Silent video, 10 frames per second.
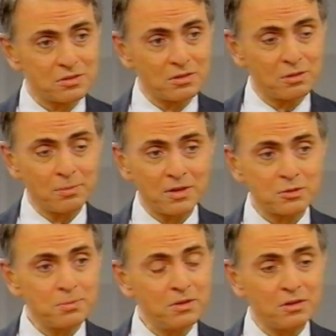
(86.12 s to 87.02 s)
on the
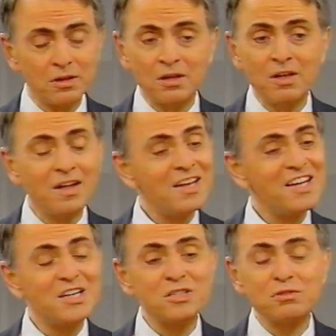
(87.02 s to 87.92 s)
mass media
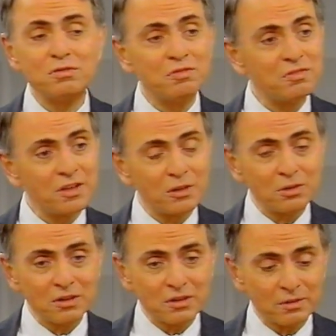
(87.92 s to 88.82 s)
is
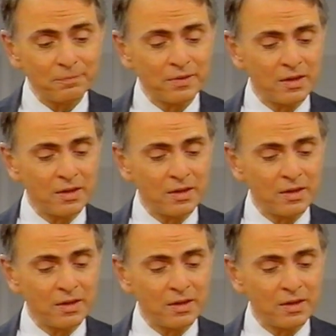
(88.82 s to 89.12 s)
very little.